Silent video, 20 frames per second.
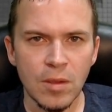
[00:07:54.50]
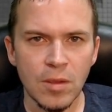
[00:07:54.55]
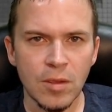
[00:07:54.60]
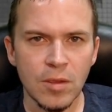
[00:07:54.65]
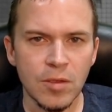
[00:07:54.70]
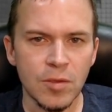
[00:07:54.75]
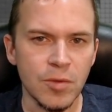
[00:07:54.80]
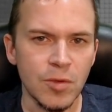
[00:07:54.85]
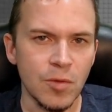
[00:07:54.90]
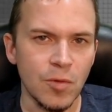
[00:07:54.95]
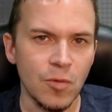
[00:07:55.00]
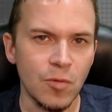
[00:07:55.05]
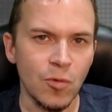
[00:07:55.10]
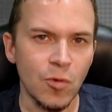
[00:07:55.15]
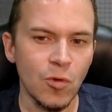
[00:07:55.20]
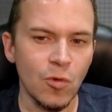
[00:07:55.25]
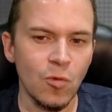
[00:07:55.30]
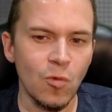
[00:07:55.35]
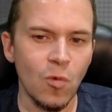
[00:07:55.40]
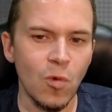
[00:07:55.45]
So we're doing
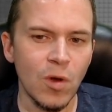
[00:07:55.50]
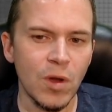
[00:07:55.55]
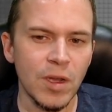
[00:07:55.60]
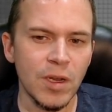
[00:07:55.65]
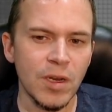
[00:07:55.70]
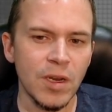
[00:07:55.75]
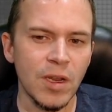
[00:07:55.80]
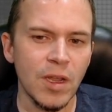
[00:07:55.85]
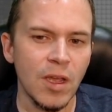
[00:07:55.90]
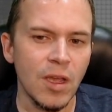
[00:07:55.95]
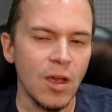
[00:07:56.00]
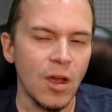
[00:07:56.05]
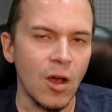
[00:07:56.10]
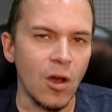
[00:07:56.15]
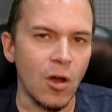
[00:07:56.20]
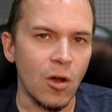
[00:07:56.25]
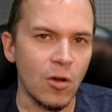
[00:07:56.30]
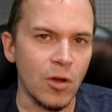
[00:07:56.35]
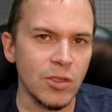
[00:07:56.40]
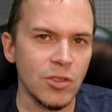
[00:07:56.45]
rule one
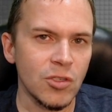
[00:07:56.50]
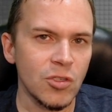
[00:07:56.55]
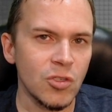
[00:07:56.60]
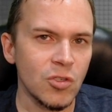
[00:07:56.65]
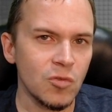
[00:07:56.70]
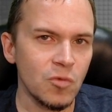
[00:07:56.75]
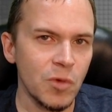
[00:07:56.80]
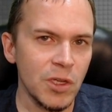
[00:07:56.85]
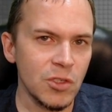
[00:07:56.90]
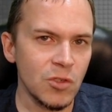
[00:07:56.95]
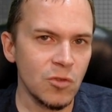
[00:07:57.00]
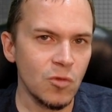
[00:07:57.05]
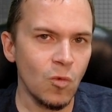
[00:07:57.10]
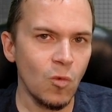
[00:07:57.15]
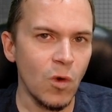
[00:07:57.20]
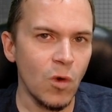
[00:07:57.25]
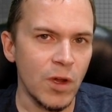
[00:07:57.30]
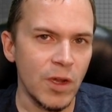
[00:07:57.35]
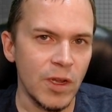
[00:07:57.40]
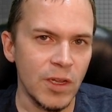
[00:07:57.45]
on switch
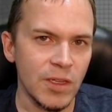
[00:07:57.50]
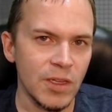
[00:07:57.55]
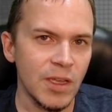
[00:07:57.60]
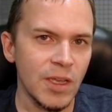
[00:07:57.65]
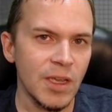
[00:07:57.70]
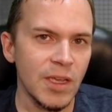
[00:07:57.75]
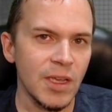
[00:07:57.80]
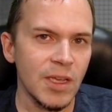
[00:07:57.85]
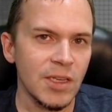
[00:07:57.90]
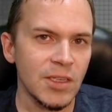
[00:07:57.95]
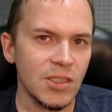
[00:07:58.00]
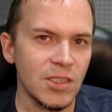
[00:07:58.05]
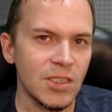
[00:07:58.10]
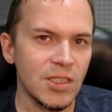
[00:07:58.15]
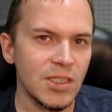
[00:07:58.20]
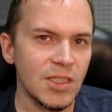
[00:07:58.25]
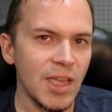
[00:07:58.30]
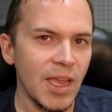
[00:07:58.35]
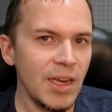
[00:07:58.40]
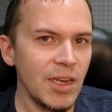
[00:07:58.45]
one,
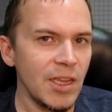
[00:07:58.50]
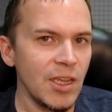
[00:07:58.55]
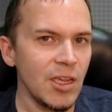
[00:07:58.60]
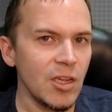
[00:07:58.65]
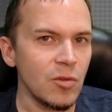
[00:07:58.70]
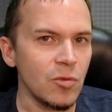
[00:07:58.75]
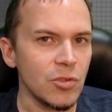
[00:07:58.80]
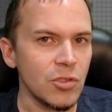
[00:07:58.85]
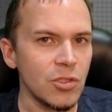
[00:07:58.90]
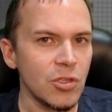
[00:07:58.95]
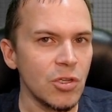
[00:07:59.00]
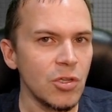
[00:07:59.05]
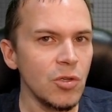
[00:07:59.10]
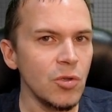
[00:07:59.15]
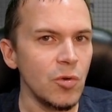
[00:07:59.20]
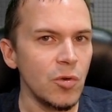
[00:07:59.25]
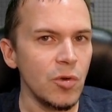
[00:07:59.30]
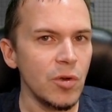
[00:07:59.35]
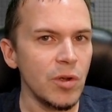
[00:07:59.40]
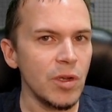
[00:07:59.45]
state equals
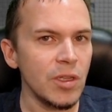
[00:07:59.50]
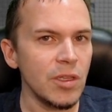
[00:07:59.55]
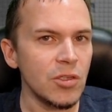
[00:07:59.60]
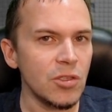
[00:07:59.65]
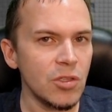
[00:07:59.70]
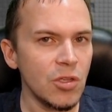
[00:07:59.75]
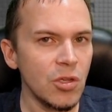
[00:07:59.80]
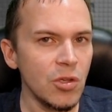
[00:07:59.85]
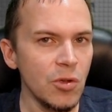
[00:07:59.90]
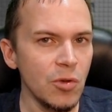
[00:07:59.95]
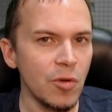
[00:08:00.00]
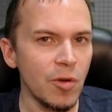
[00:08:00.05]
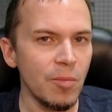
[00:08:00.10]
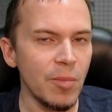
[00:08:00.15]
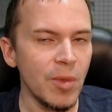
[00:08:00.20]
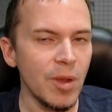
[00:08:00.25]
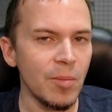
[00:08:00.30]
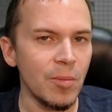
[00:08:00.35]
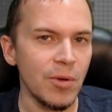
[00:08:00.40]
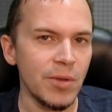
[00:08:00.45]
two. This two,
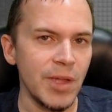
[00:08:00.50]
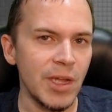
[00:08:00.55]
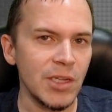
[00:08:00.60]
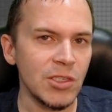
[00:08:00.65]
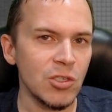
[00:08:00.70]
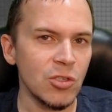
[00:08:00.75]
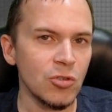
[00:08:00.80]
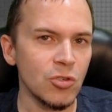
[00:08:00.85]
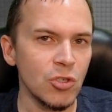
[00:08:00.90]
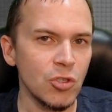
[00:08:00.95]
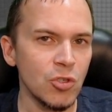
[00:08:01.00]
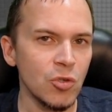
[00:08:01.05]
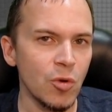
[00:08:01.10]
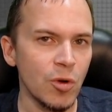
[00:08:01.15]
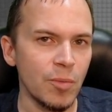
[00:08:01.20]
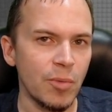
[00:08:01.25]
remember, that's your short